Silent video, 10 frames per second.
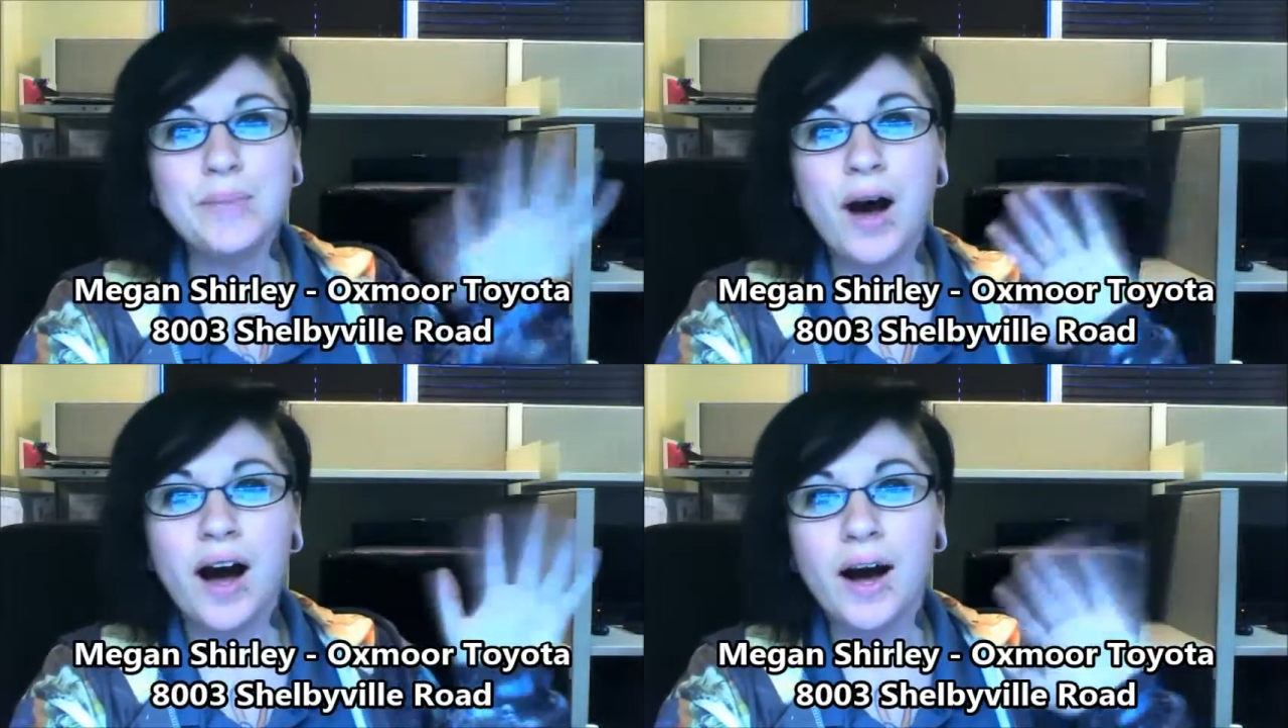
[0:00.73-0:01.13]

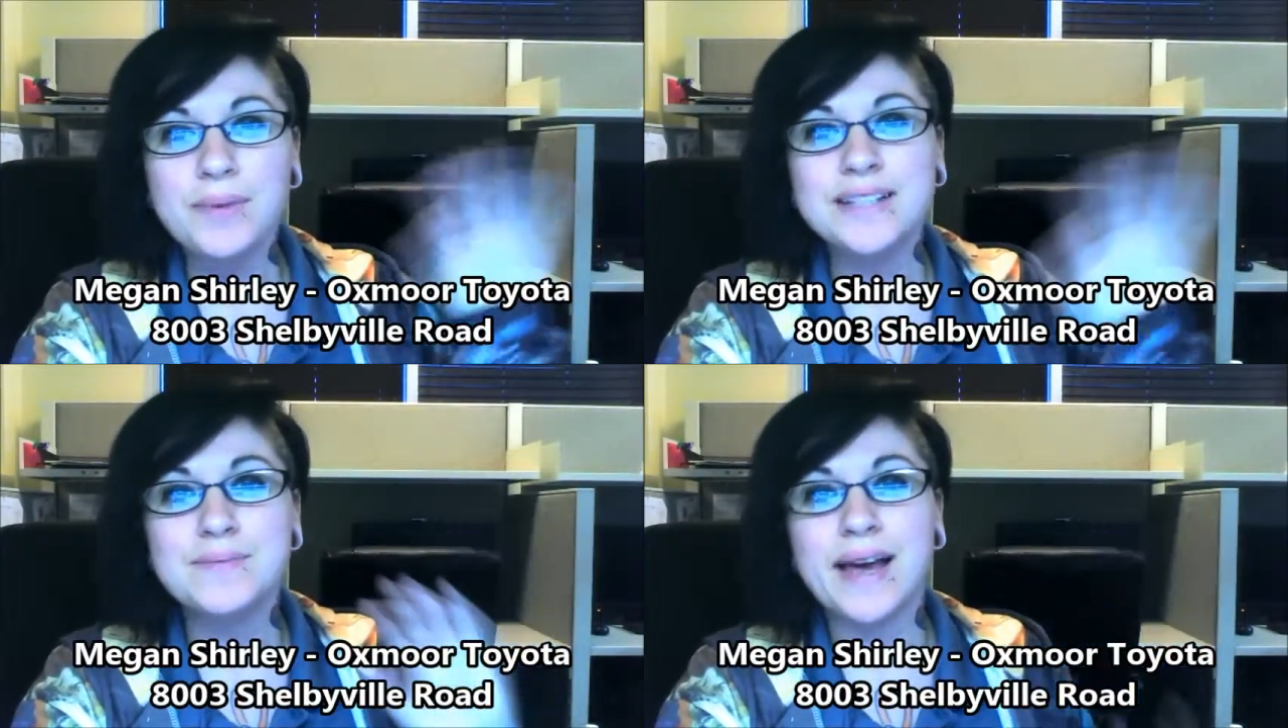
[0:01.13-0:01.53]

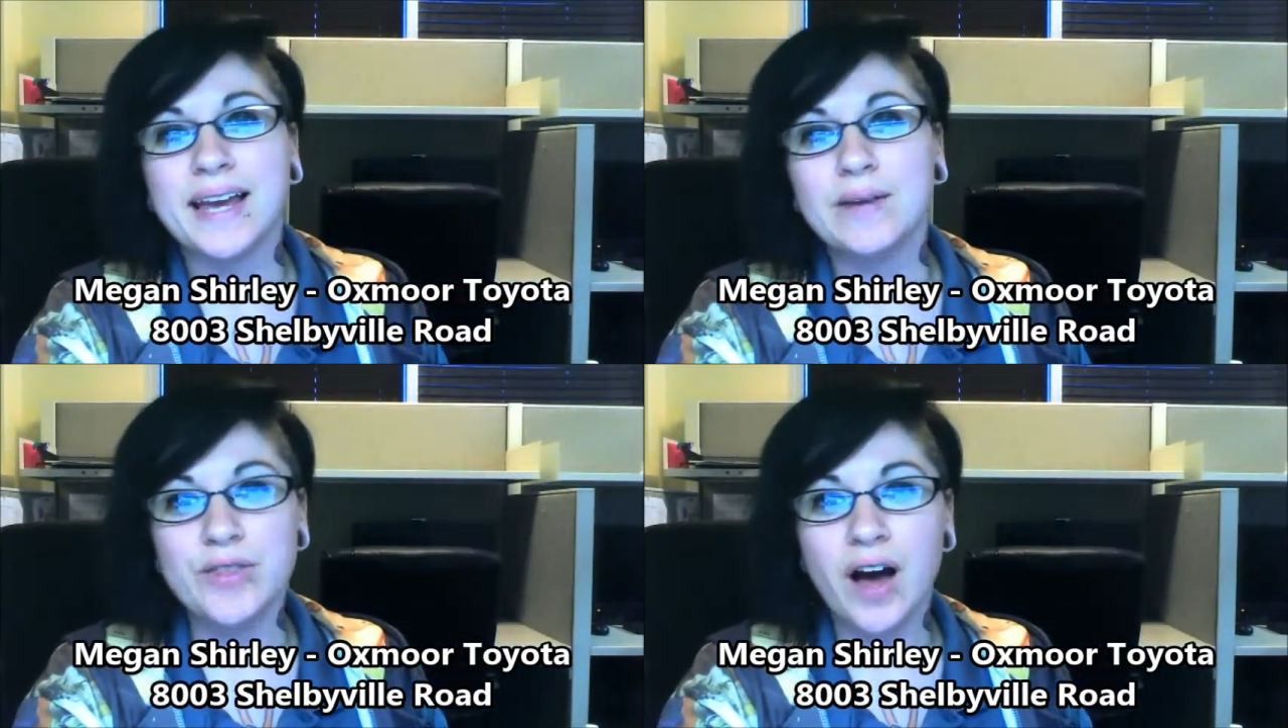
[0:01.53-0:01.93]
Bob, it's
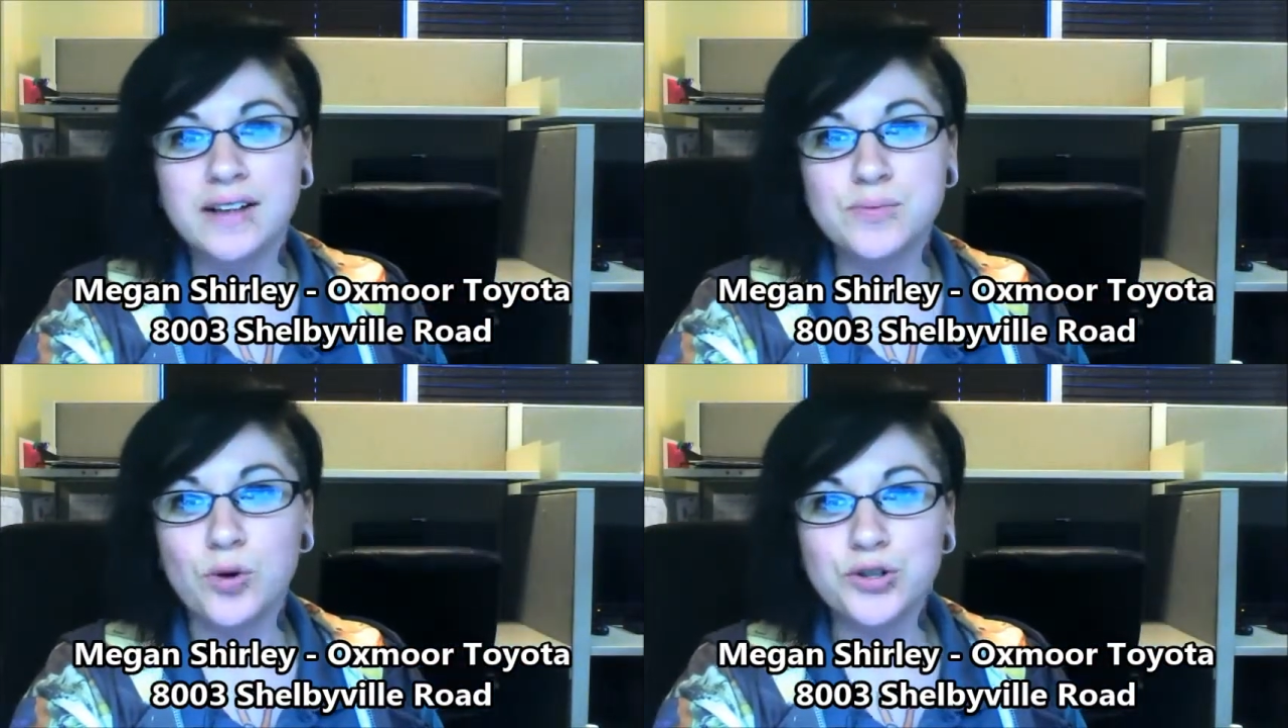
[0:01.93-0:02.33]
Megan with
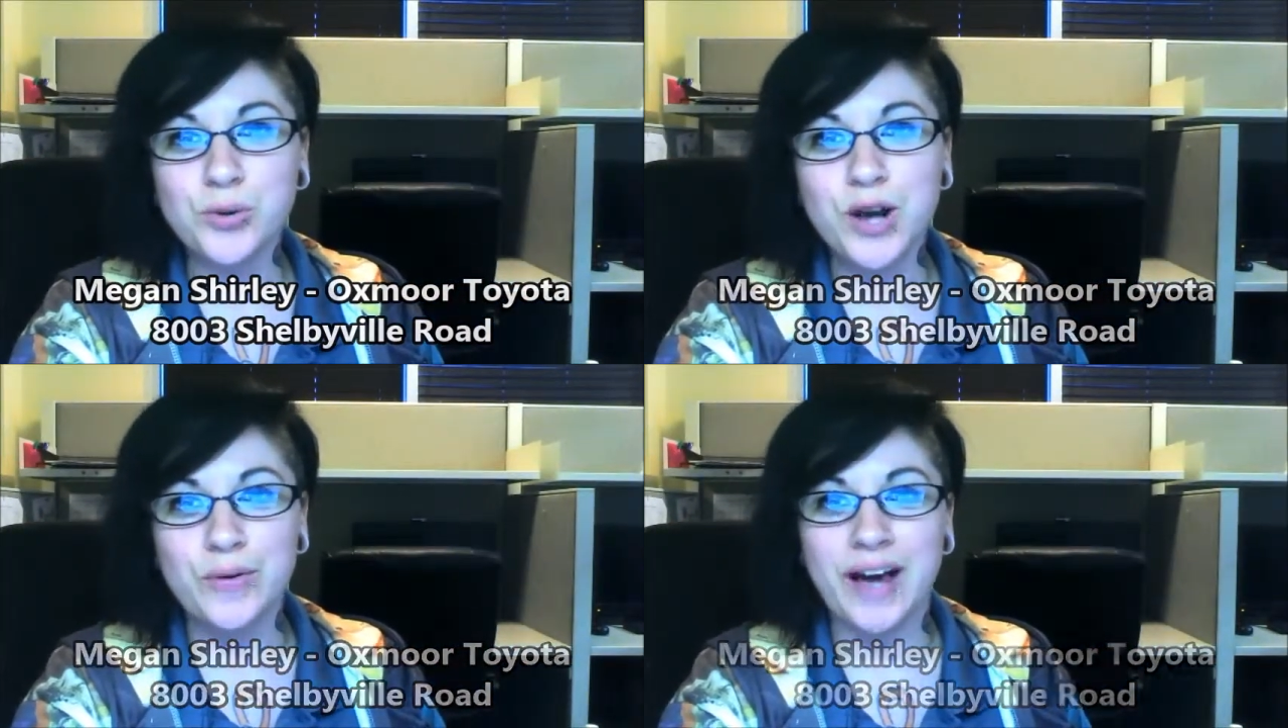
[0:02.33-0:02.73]
Oxmoor
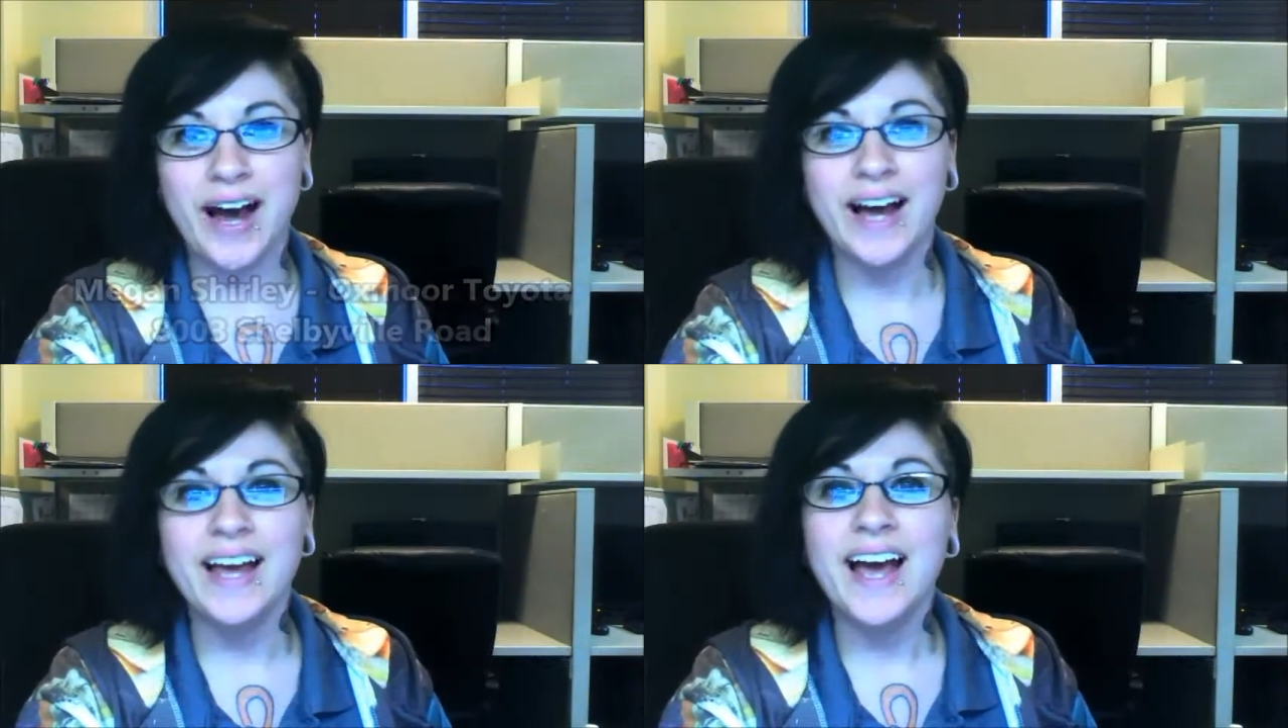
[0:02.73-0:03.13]

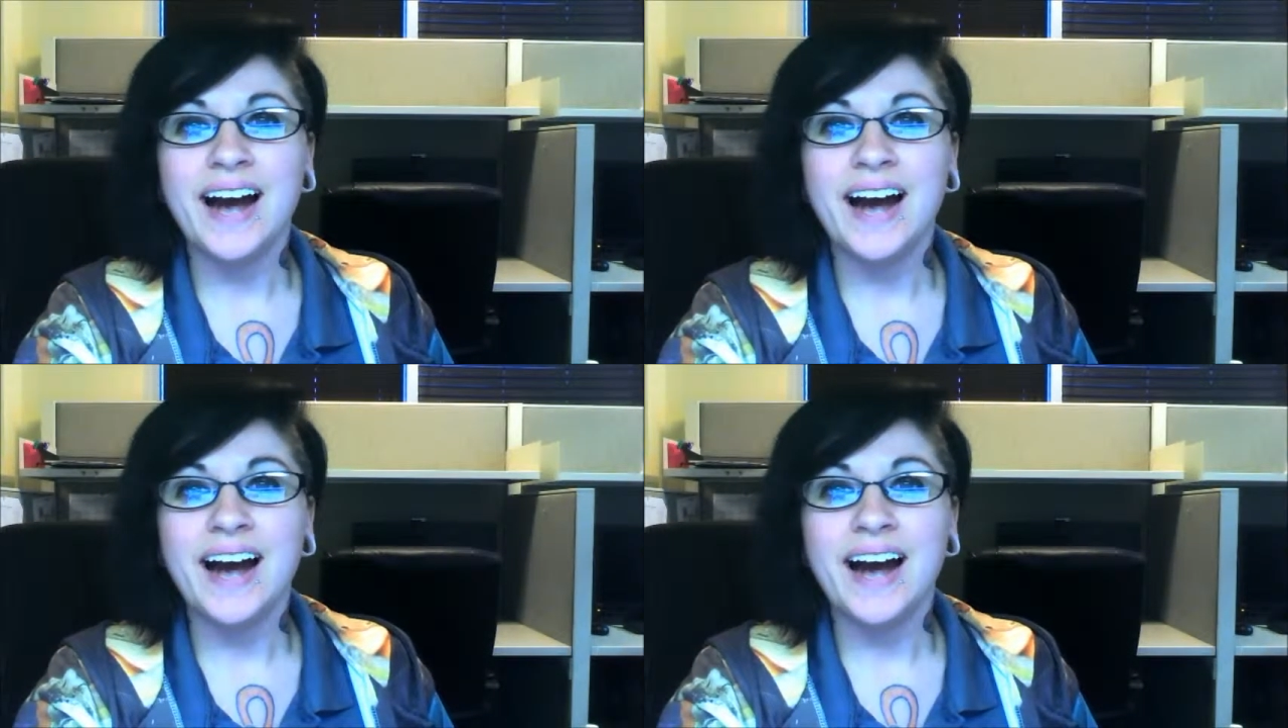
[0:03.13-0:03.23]
Toyota.